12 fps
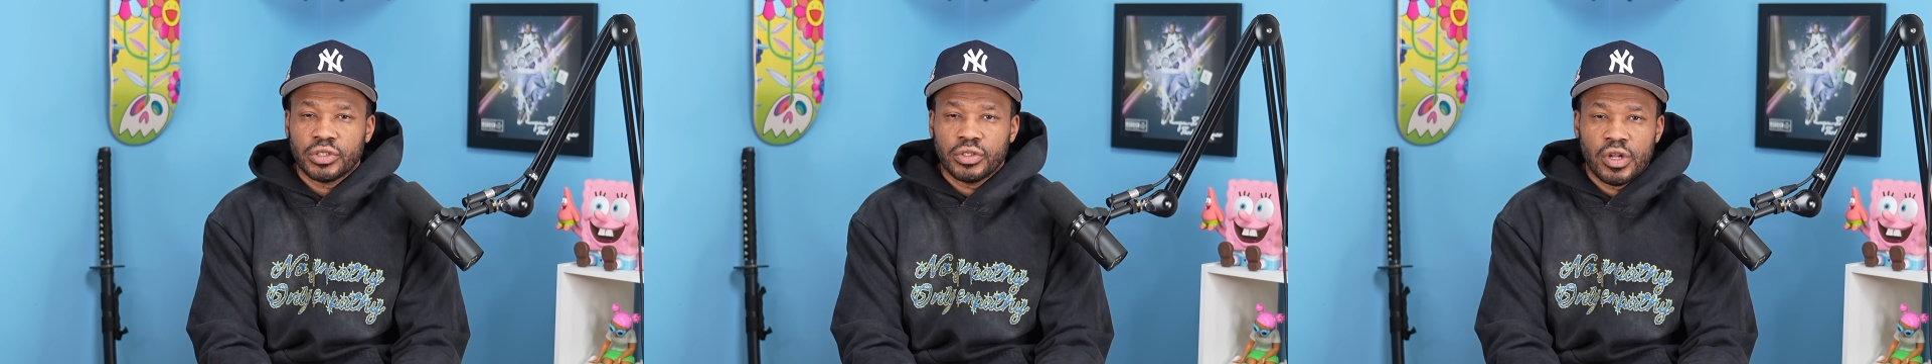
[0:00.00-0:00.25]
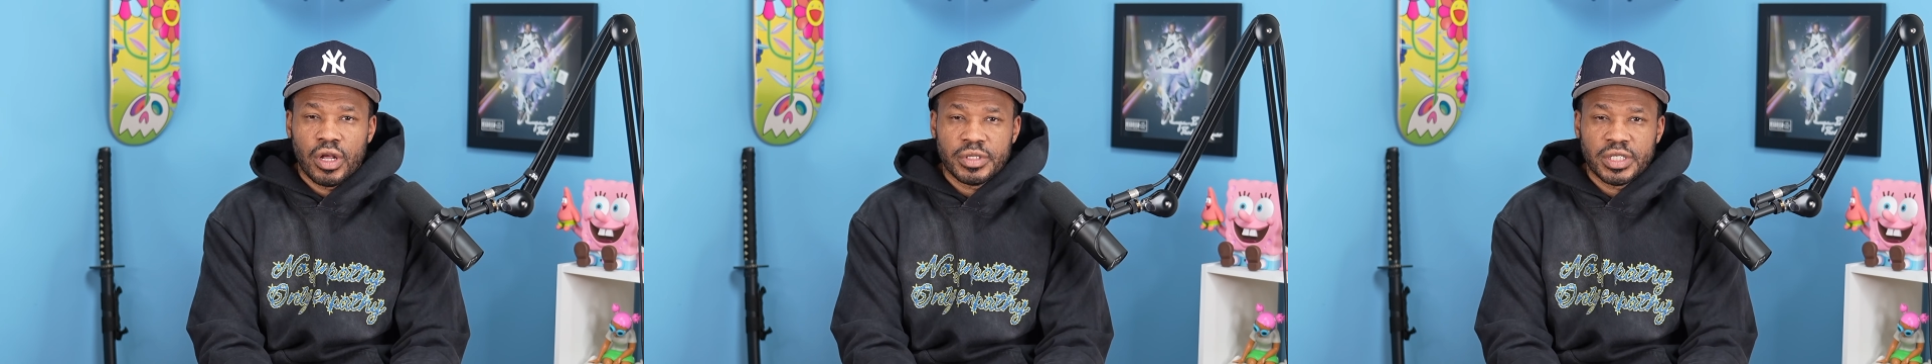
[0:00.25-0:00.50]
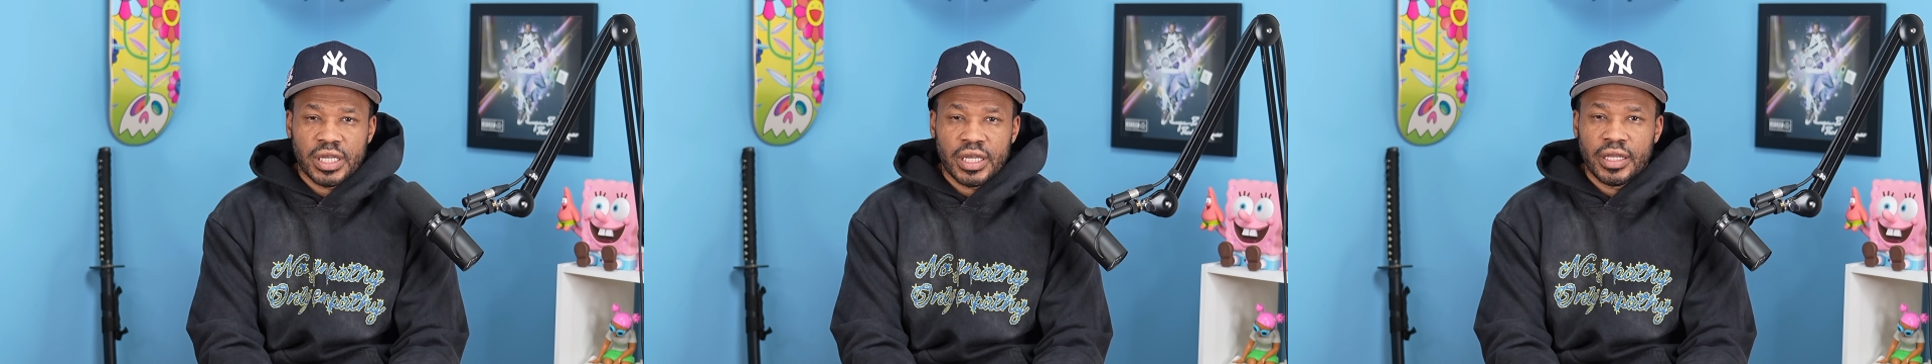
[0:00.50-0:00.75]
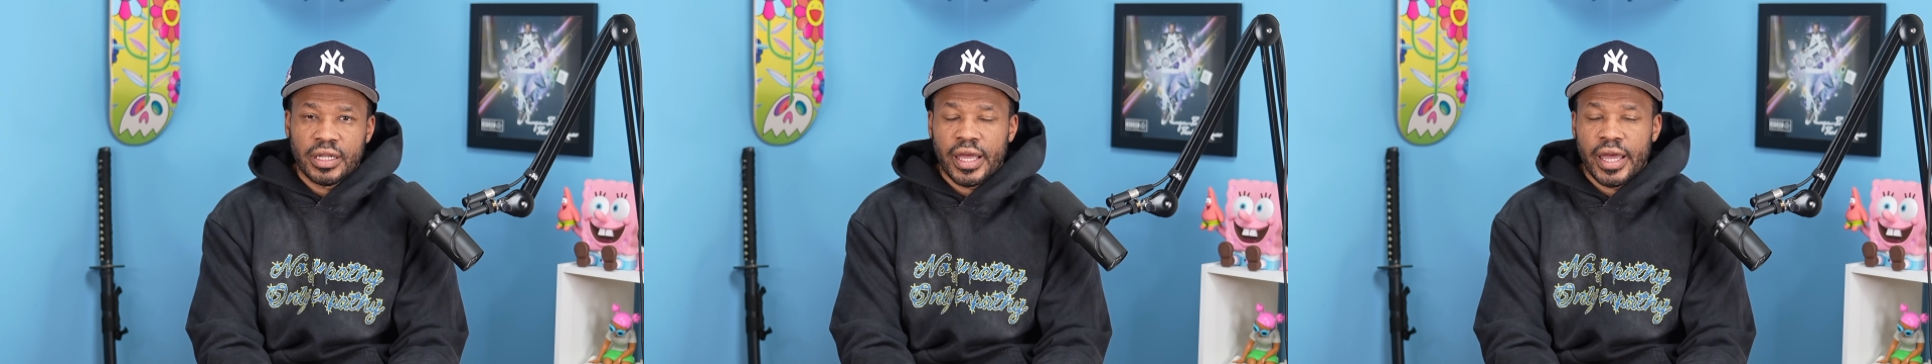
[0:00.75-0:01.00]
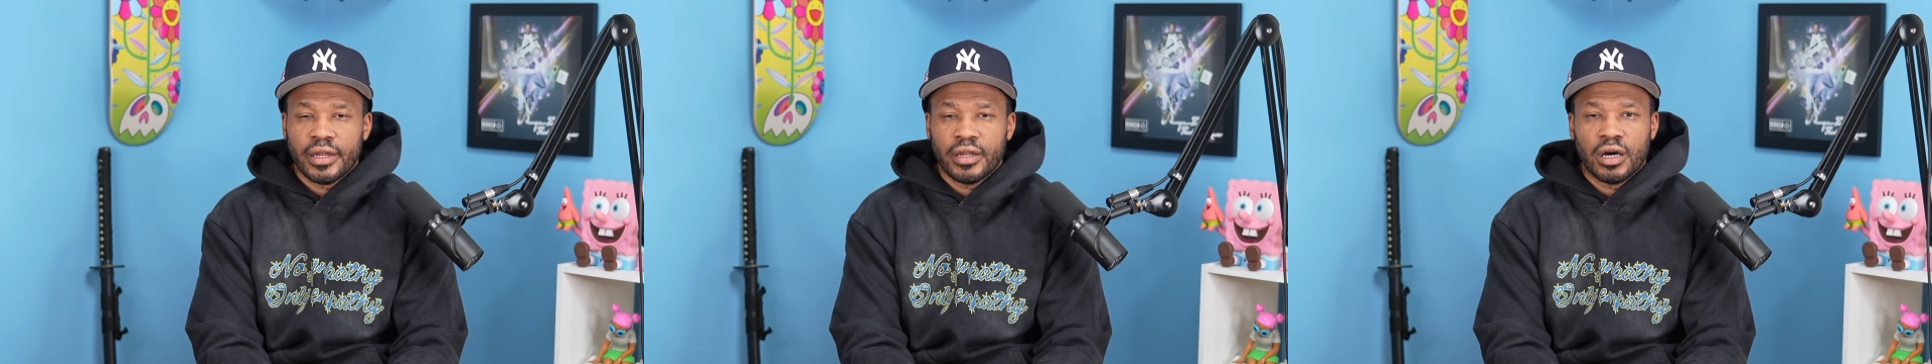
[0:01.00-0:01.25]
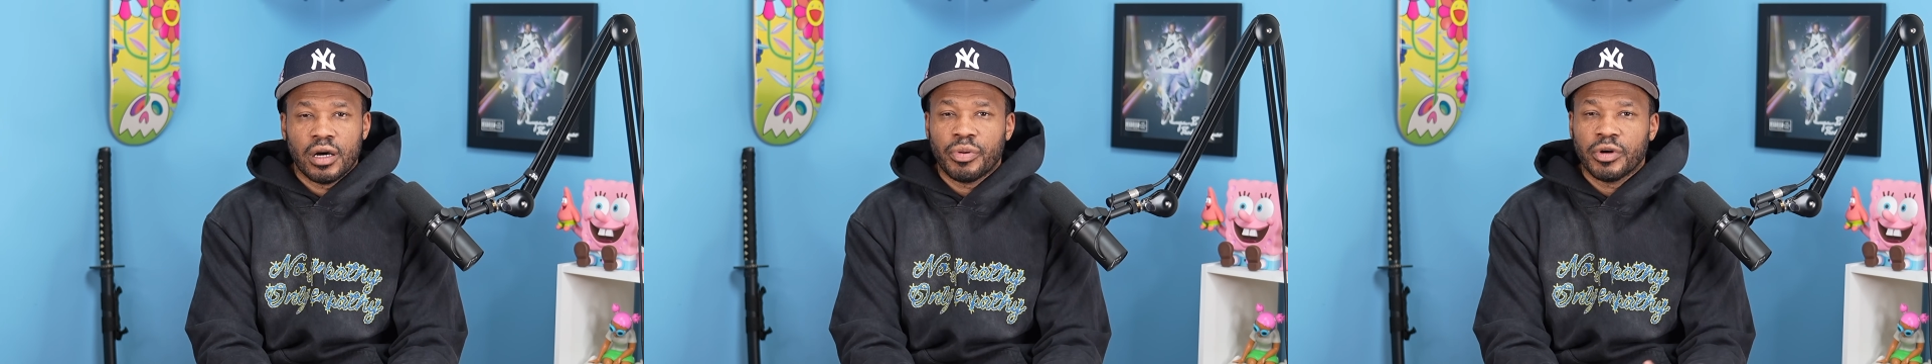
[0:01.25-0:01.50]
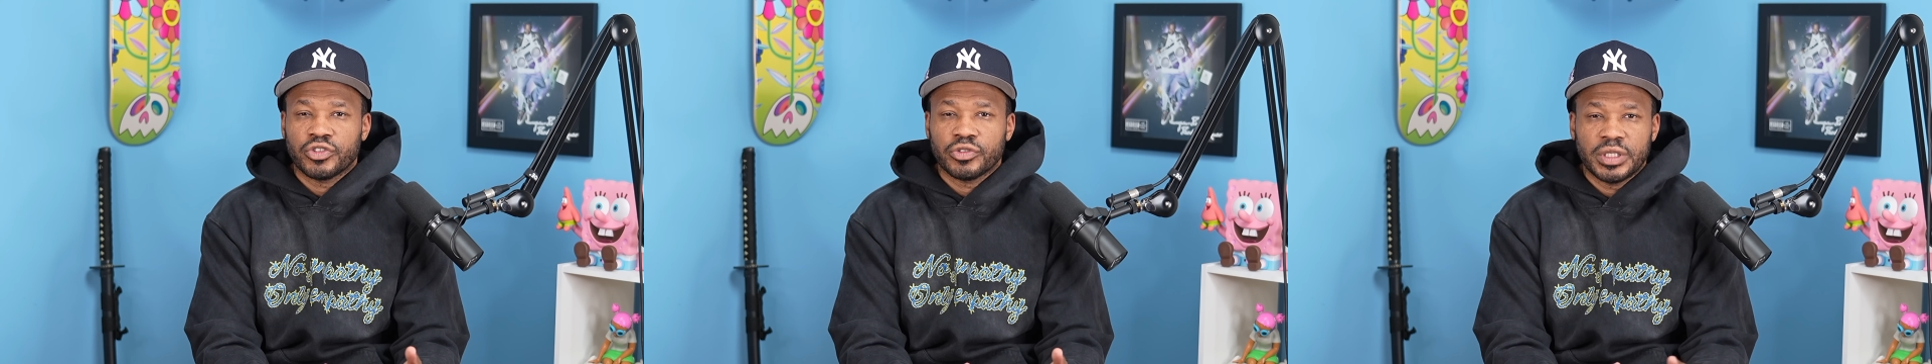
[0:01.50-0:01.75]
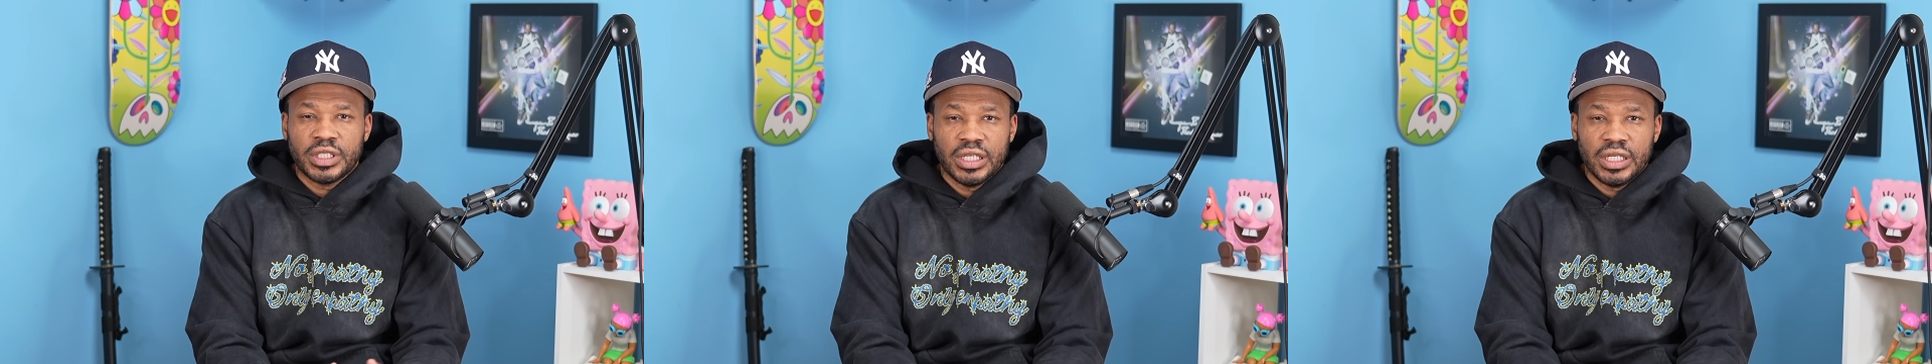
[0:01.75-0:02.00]
you know what I'm saying, had Punch from
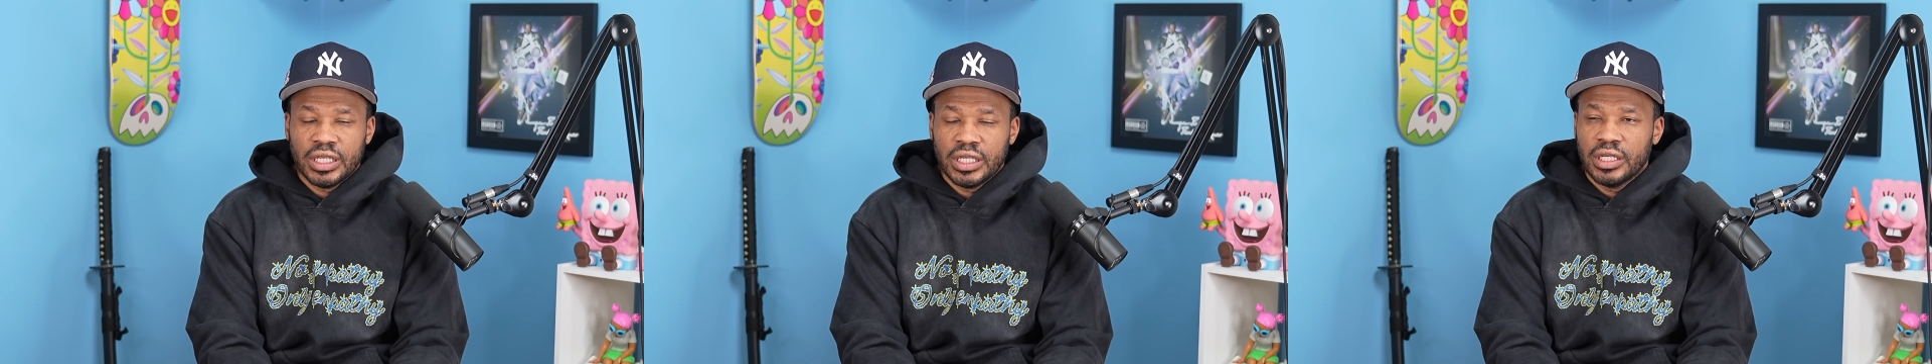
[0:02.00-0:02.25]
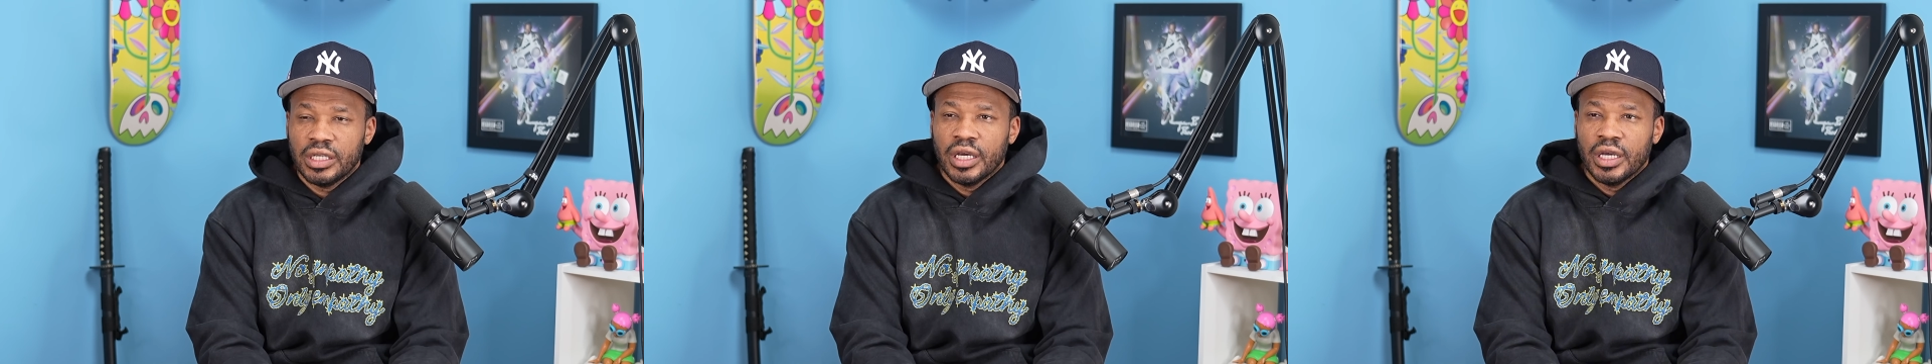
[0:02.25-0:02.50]
TDE.